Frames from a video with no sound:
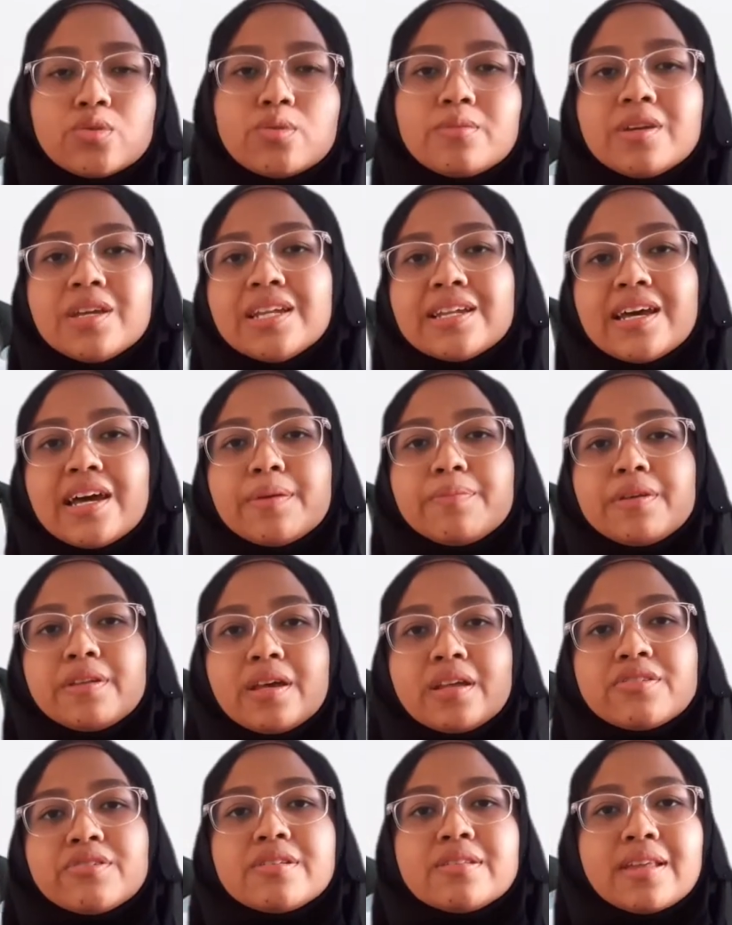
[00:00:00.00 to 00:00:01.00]
meet dye
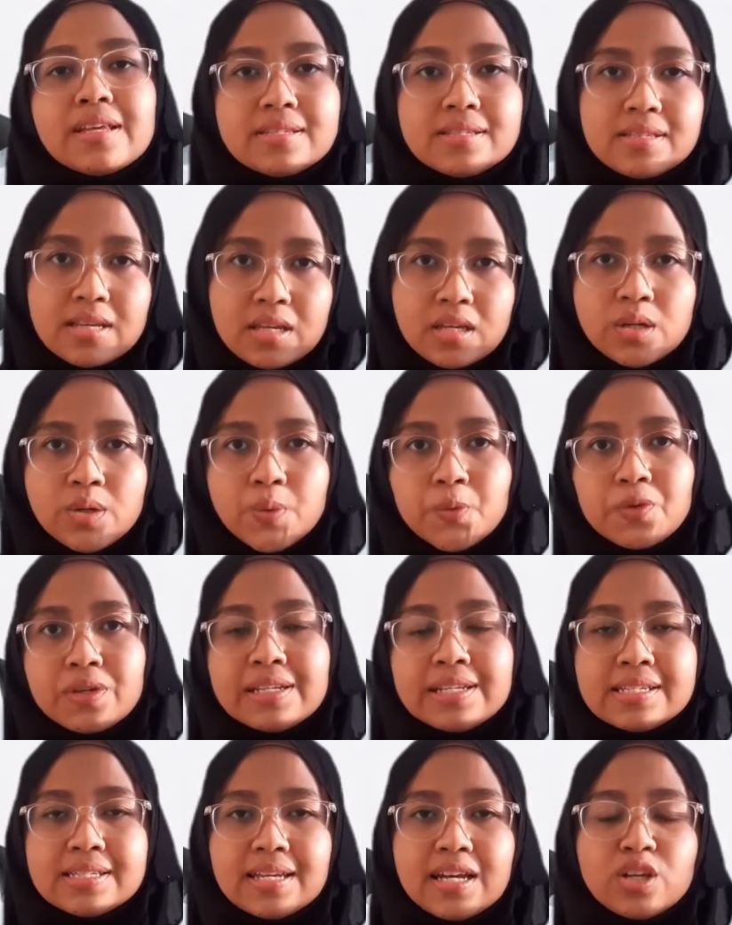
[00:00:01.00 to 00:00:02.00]
penetrate testing,
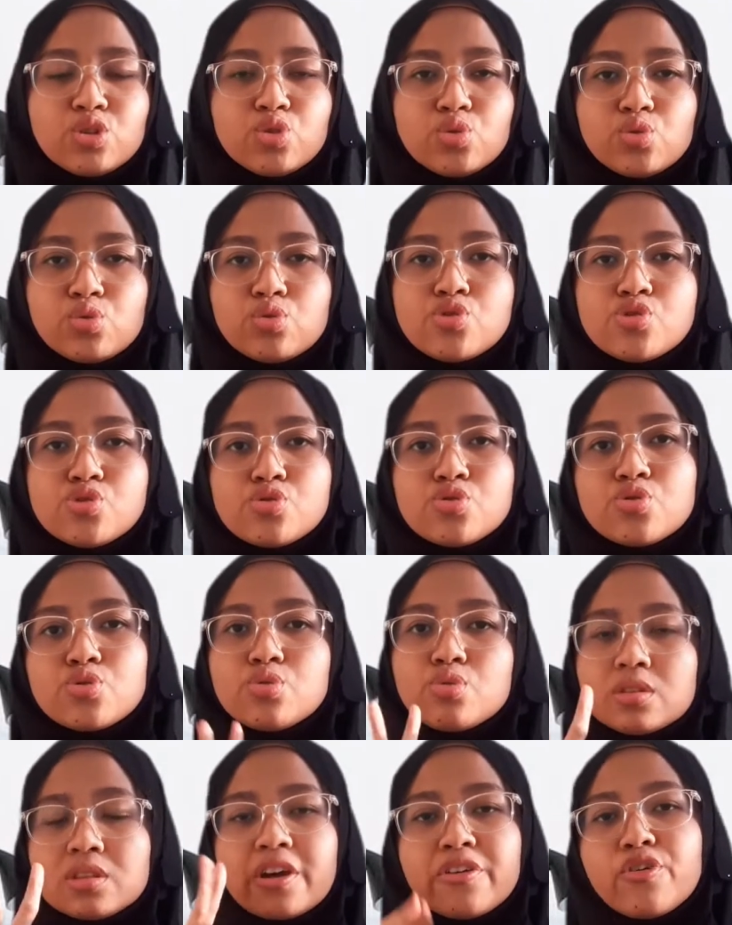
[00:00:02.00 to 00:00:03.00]
we decide to choose
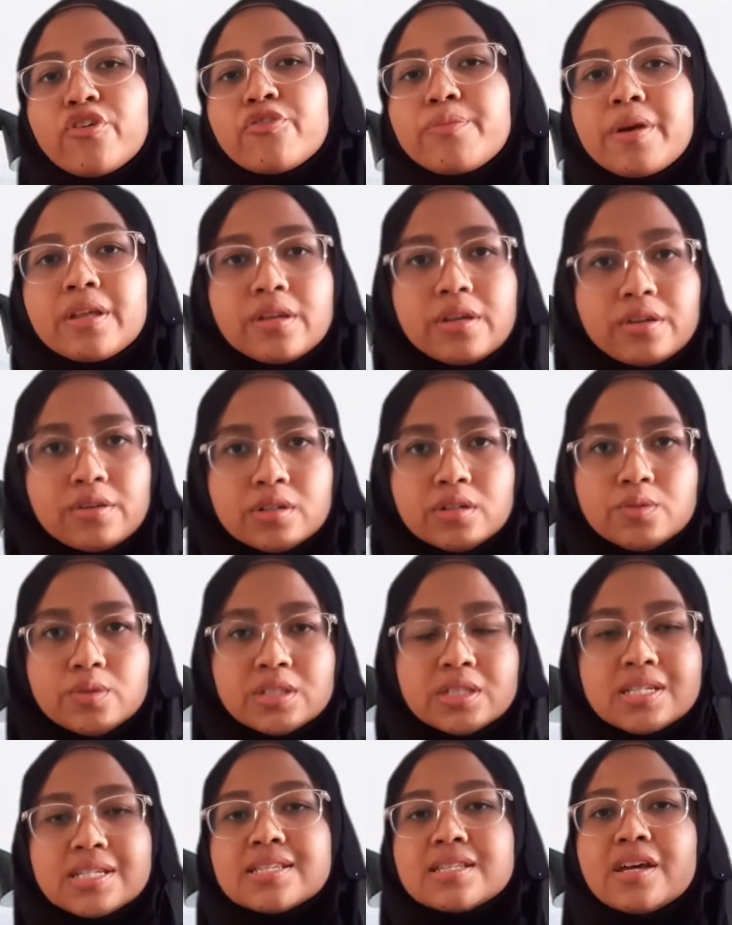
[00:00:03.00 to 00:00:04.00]
two types of material,
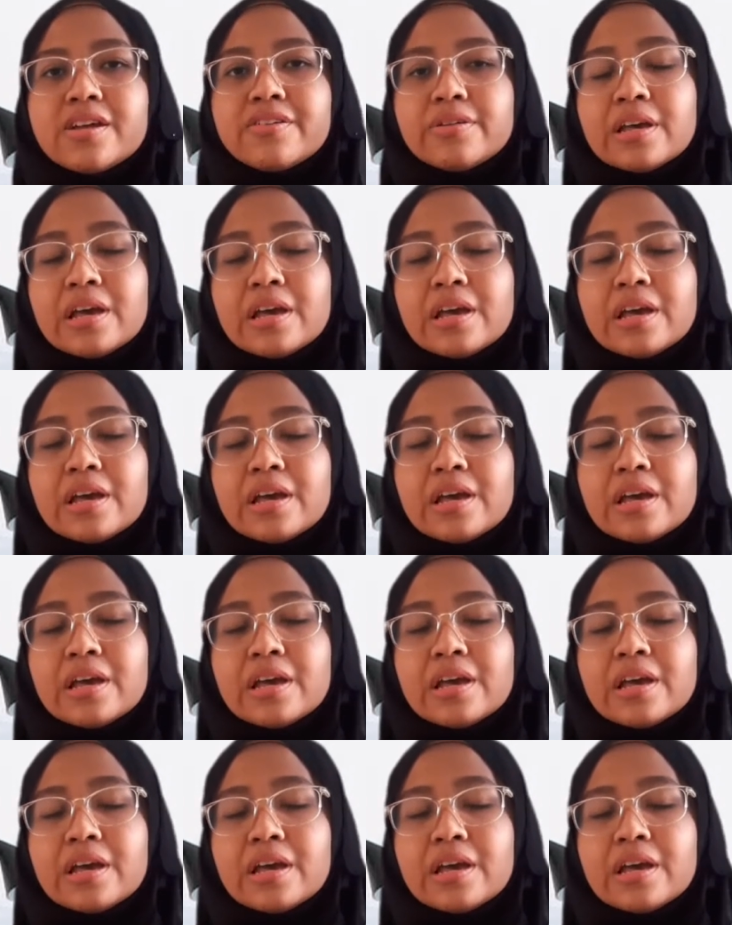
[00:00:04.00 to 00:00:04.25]
which is